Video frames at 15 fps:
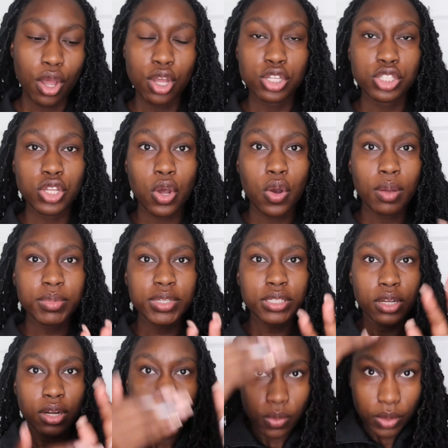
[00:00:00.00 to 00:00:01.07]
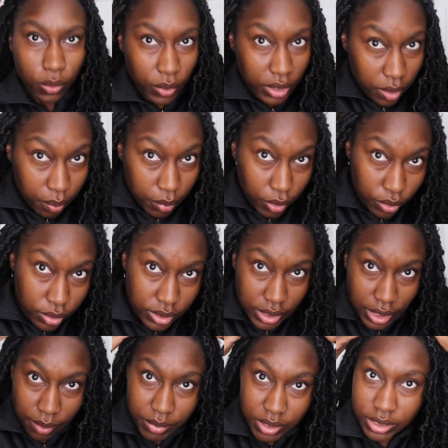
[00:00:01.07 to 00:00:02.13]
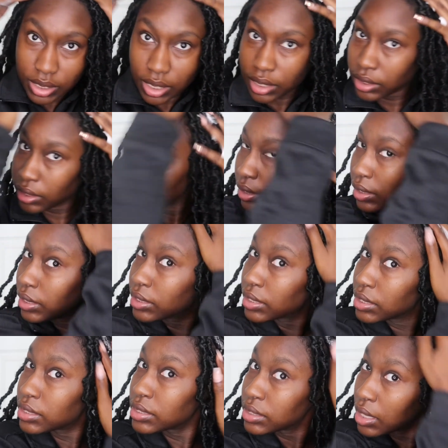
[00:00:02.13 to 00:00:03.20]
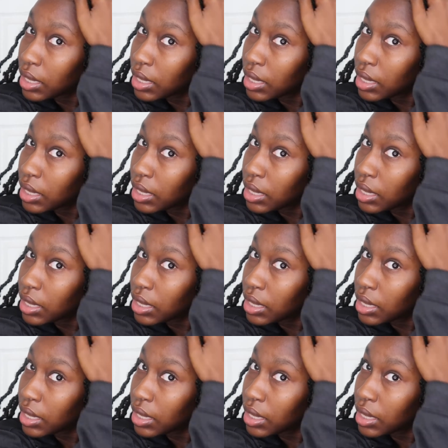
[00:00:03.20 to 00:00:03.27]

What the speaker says: So I'm just gonna go in with the mousse and I'm just gonna literally just